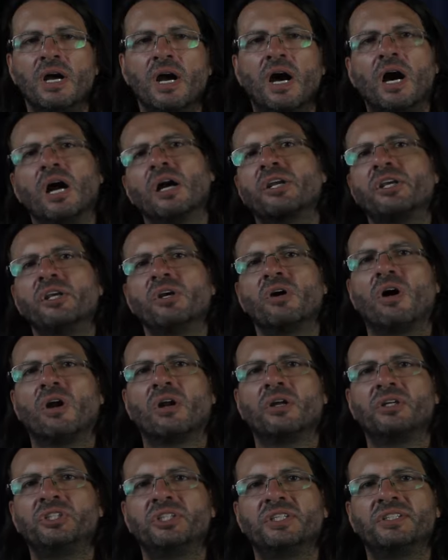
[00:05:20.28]

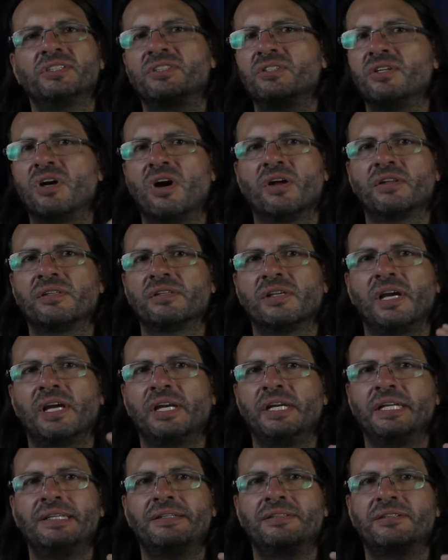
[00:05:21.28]
Archaeology is not
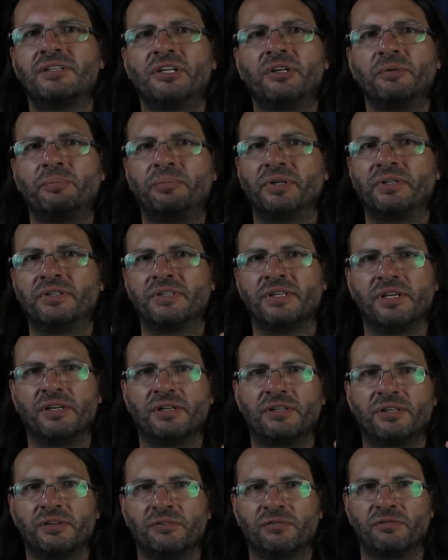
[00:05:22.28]
an
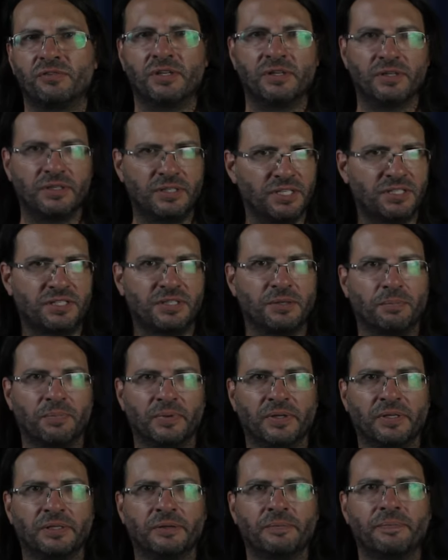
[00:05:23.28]
interpretative
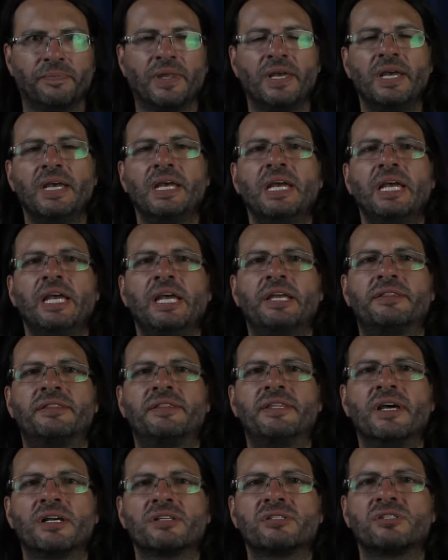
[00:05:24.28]
discipline.
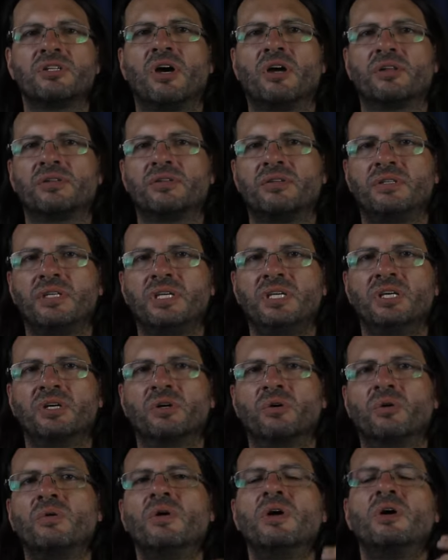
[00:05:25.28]
It does not
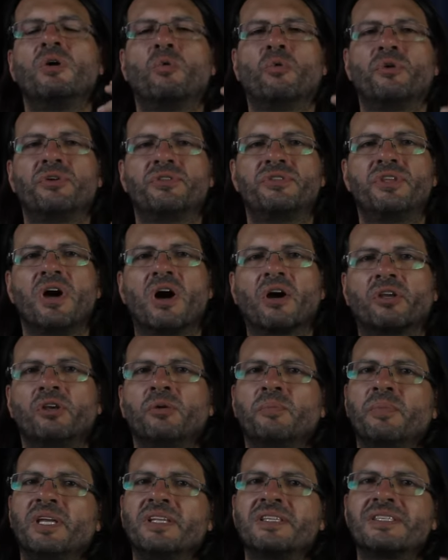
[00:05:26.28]
deal with
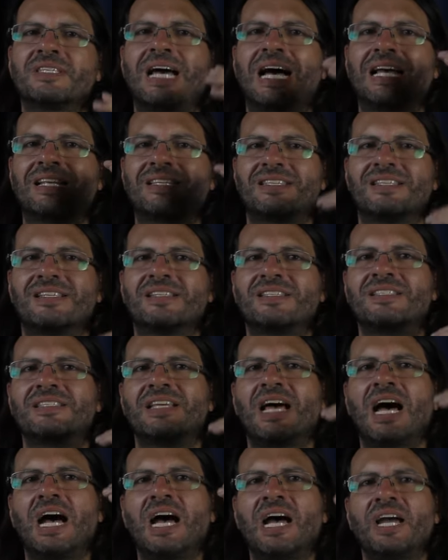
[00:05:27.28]
documents as
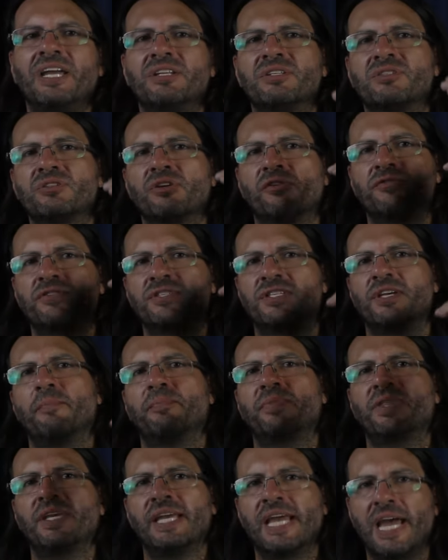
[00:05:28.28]
signs of
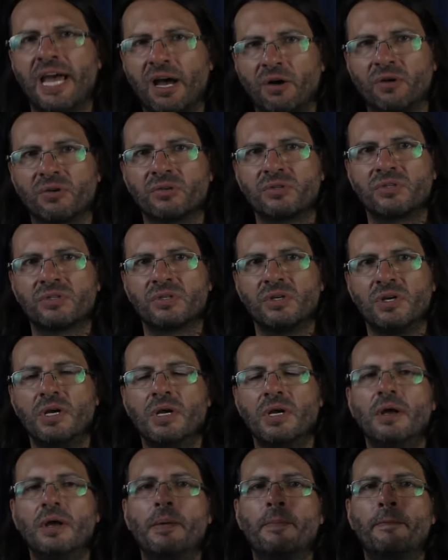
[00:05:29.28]
something else,
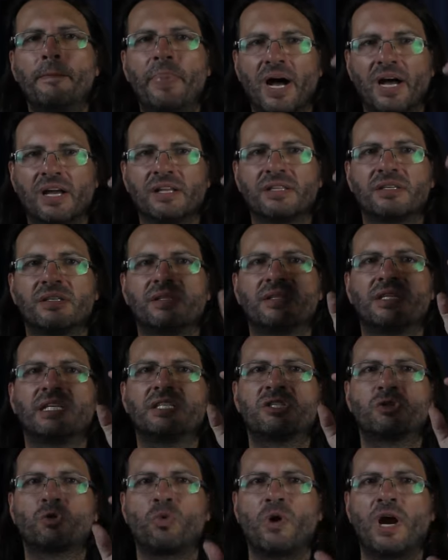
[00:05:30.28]
but
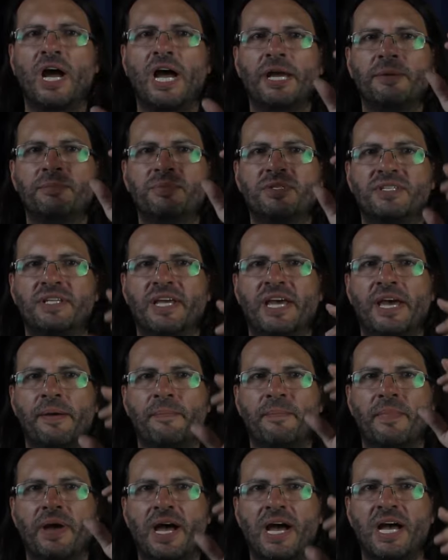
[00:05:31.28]
describes
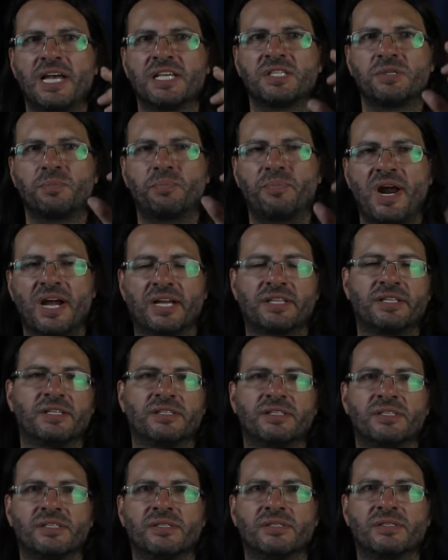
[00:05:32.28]
them as
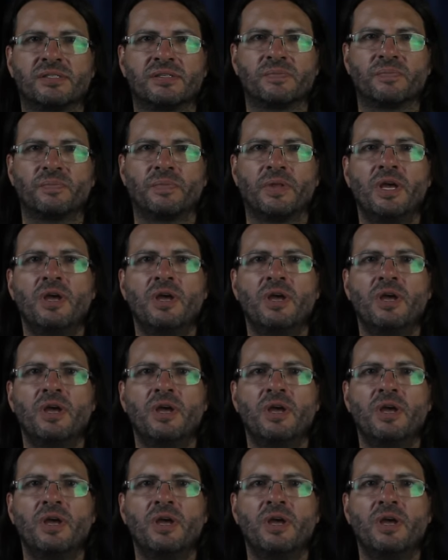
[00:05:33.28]
practices.